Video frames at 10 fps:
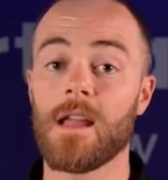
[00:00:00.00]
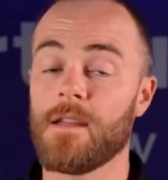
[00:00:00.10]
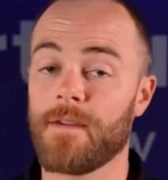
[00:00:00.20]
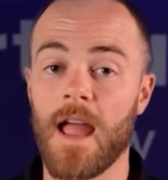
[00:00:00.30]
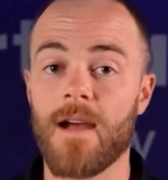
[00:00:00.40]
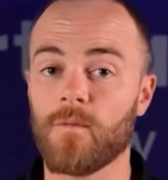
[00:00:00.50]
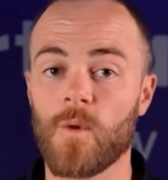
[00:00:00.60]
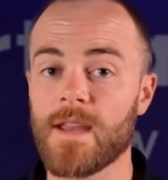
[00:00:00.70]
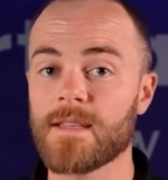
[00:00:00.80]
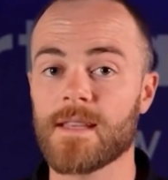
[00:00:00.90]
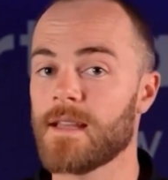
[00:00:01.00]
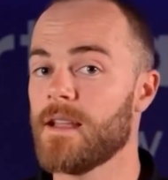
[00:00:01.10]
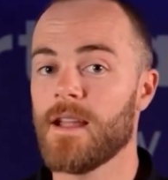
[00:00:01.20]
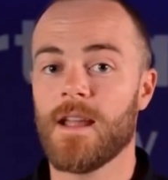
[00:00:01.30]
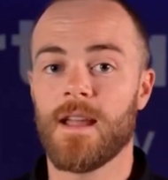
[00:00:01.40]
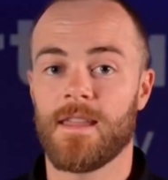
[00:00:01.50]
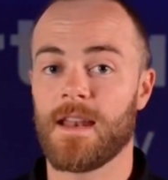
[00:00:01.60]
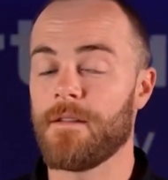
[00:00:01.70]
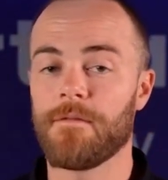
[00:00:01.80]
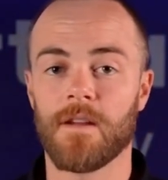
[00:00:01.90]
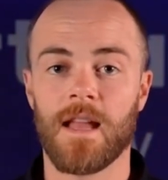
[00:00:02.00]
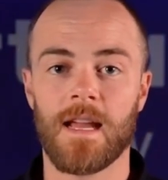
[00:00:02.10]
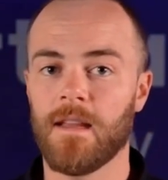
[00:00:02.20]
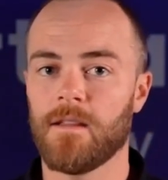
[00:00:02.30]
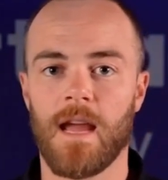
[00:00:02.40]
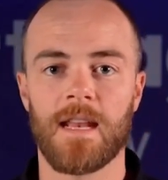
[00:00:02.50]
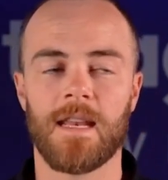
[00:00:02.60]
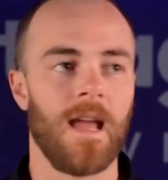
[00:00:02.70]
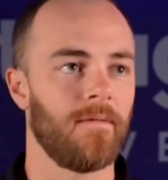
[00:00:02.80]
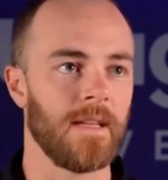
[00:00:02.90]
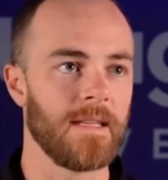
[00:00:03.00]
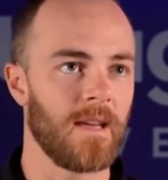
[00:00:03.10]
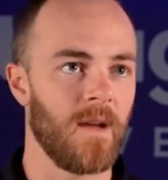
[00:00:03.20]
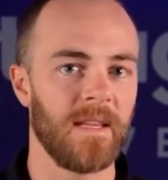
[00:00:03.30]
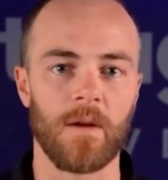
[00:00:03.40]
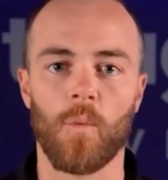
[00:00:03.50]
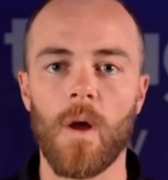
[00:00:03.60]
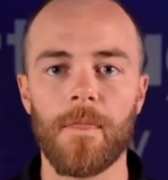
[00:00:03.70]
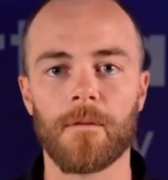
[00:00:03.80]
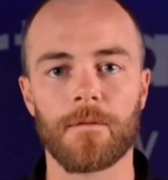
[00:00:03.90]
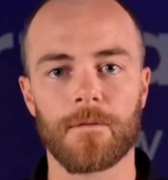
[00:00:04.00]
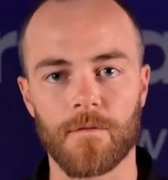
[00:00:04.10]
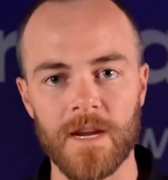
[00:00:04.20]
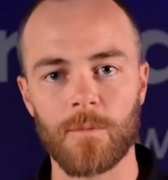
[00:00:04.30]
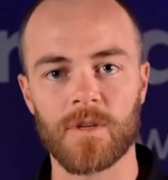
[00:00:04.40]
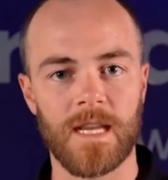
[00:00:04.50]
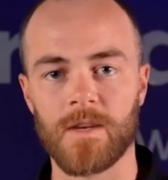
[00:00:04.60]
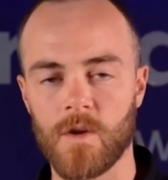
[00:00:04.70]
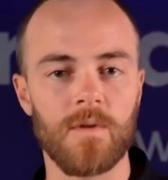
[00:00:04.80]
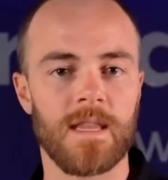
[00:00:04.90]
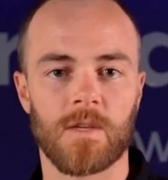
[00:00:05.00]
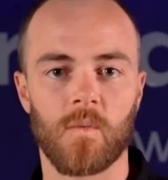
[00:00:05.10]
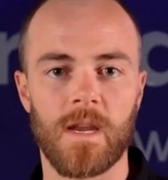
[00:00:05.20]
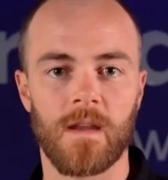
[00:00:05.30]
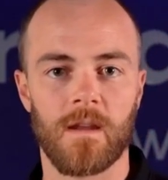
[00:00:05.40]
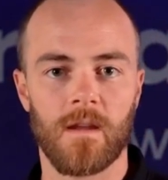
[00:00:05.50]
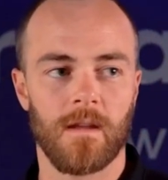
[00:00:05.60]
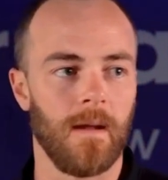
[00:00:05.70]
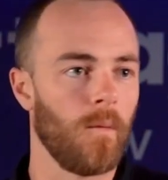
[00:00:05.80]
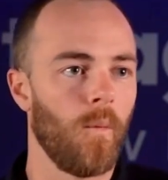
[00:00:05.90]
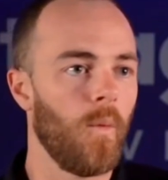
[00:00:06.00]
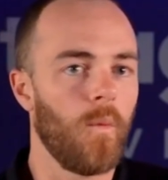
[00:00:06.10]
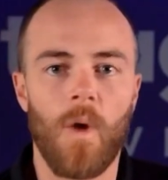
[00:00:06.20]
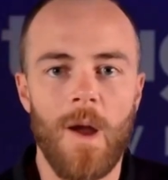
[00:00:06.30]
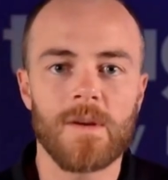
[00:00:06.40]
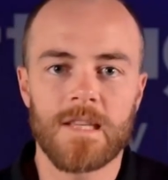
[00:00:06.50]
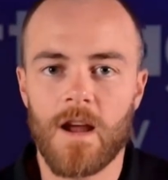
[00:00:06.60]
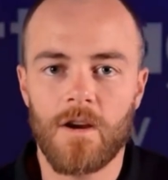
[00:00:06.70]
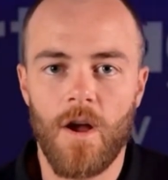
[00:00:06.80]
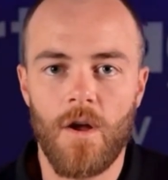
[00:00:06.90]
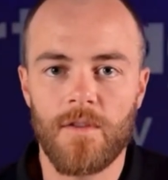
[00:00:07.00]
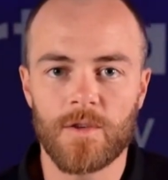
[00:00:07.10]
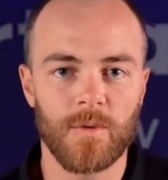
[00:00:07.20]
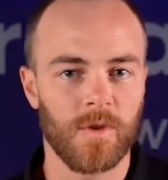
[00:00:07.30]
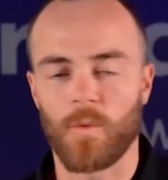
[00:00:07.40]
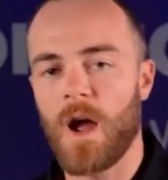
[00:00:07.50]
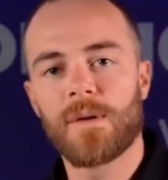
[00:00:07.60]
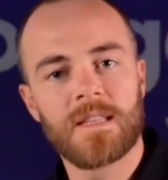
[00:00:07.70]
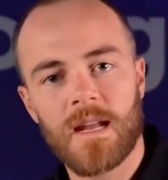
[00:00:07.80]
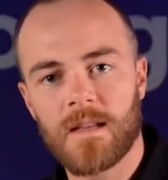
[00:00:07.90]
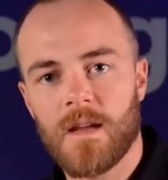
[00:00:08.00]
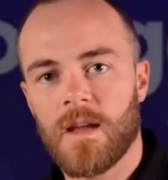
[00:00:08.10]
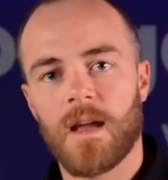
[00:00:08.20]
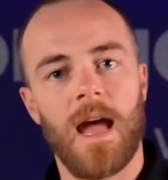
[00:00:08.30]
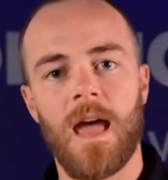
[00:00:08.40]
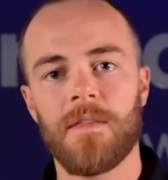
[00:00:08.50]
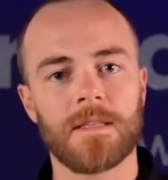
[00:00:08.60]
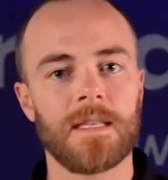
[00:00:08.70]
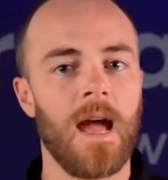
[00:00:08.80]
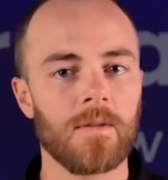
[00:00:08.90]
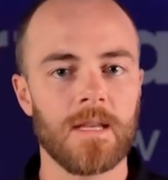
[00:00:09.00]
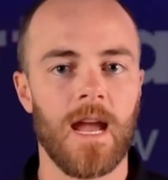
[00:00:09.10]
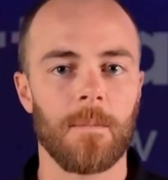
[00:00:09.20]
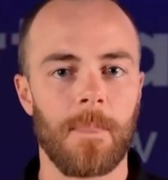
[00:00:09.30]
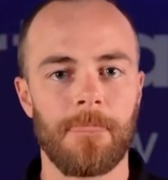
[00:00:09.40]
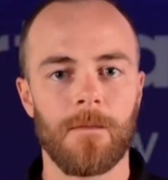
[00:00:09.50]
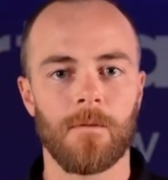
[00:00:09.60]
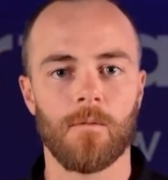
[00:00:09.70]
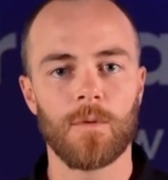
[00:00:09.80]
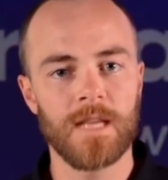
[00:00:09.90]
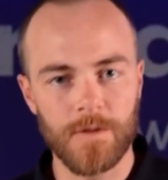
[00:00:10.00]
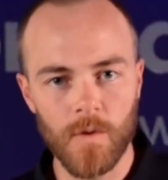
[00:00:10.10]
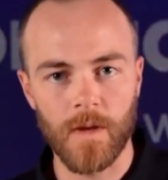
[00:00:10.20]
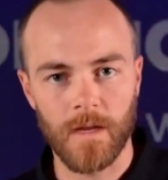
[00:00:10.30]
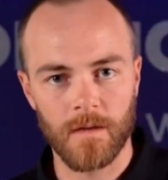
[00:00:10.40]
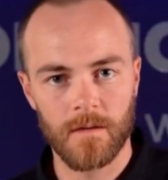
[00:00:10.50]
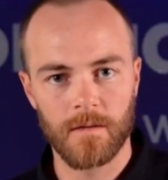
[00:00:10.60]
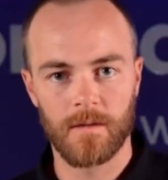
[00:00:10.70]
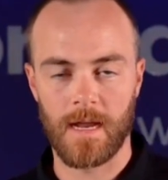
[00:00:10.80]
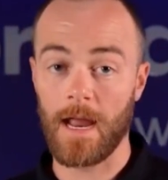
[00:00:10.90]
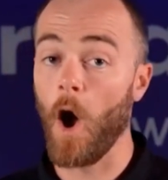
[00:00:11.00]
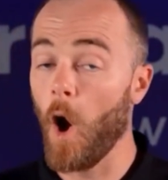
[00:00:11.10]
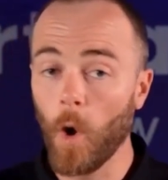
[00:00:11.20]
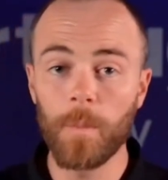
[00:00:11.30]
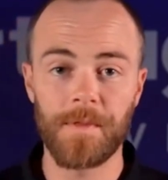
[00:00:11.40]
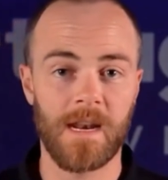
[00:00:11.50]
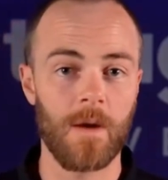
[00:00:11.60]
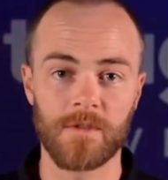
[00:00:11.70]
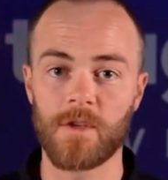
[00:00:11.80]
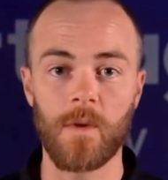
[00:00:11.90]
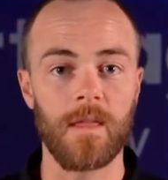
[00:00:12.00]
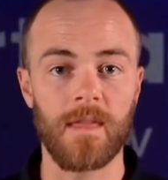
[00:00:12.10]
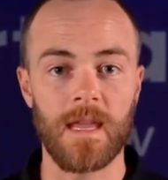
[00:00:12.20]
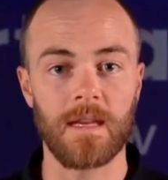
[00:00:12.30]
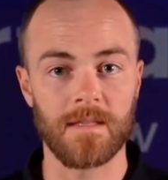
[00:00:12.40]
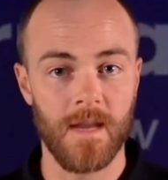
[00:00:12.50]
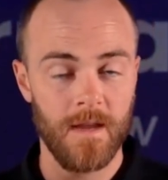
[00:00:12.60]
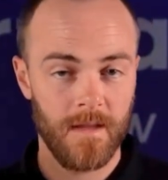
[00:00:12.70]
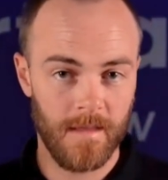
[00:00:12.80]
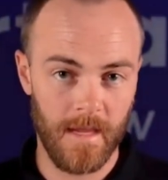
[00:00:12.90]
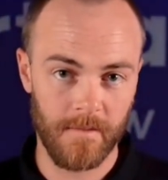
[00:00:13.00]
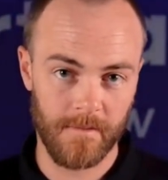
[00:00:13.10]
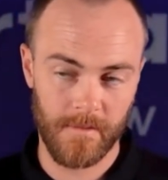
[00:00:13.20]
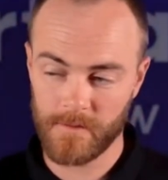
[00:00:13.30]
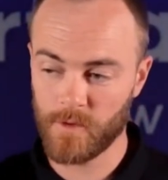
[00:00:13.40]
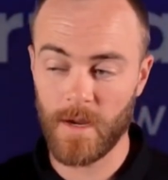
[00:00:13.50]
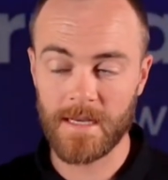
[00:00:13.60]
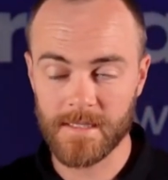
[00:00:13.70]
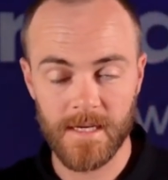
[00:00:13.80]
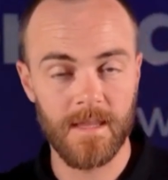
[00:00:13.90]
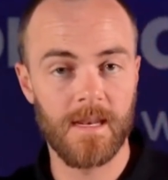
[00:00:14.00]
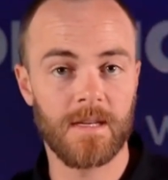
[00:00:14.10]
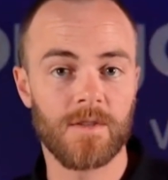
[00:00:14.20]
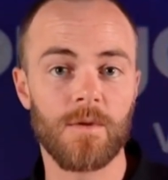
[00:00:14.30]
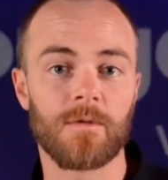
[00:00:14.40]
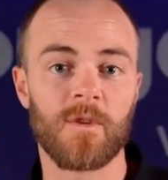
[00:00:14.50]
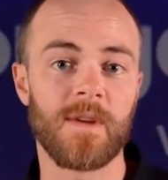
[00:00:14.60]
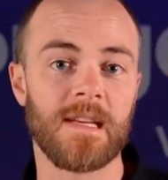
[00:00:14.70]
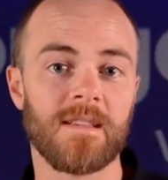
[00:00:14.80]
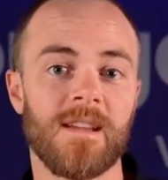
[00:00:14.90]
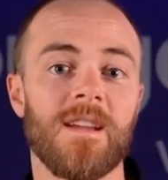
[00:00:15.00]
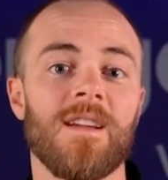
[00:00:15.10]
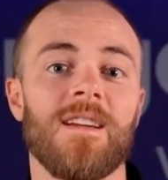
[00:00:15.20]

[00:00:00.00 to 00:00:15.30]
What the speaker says: if I have weeks that I feel like I didn't have leads coming, like, what the freak was I doing this week? Like, why was I not calling this realtor? Why was I not, I had this downtime. What was I doing? I hope that I was doing things that, so I can see in the next 2-3 weeks,